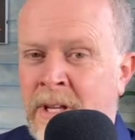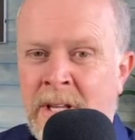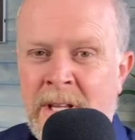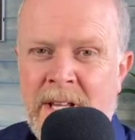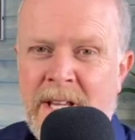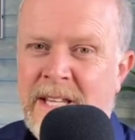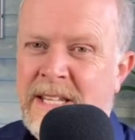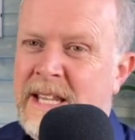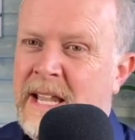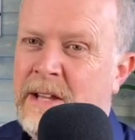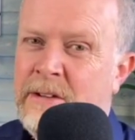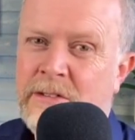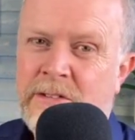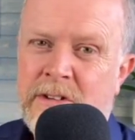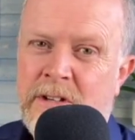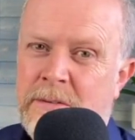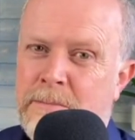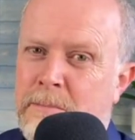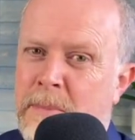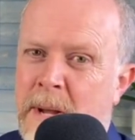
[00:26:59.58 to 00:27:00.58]
Accounts
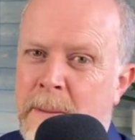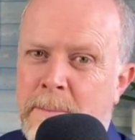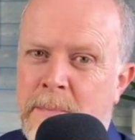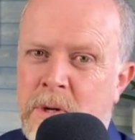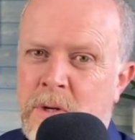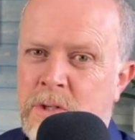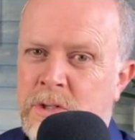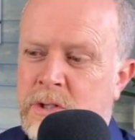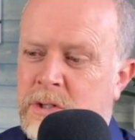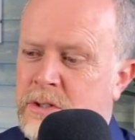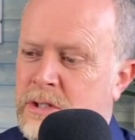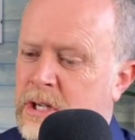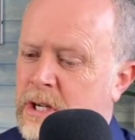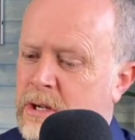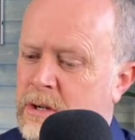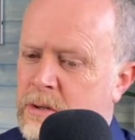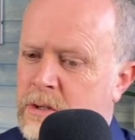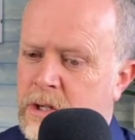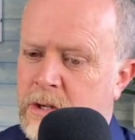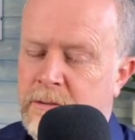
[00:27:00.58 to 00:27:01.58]
can bamboozle
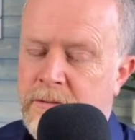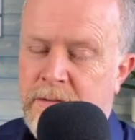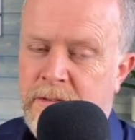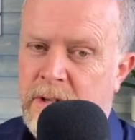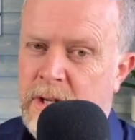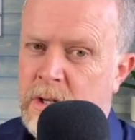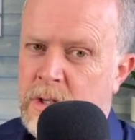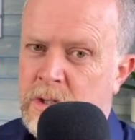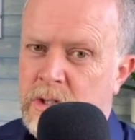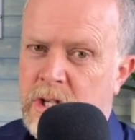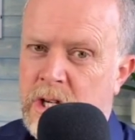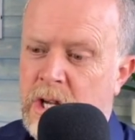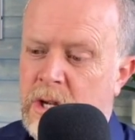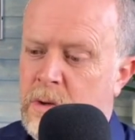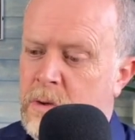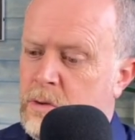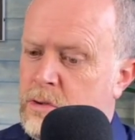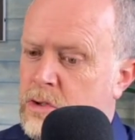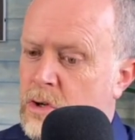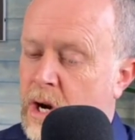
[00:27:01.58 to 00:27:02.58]
you, confuse
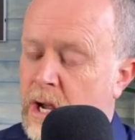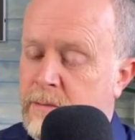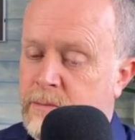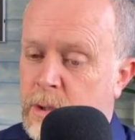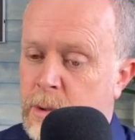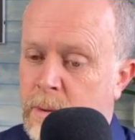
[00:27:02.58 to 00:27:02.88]
you, drive you